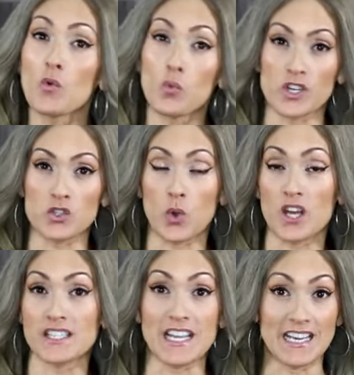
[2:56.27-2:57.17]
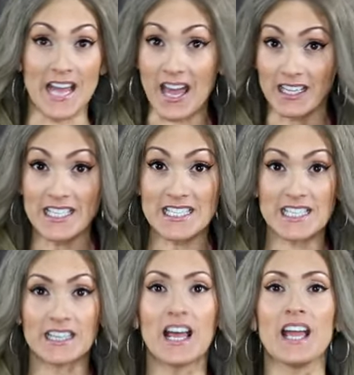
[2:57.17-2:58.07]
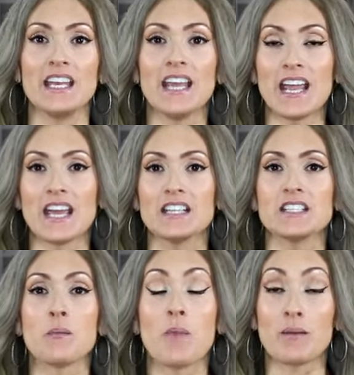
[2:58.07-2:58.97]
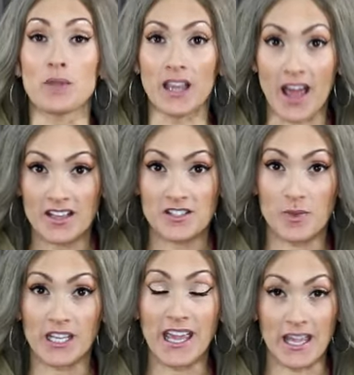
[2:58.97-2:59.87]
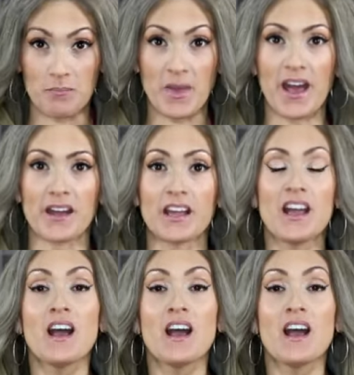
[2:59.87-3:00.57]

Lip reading: which was an LED light, and my melasma came back.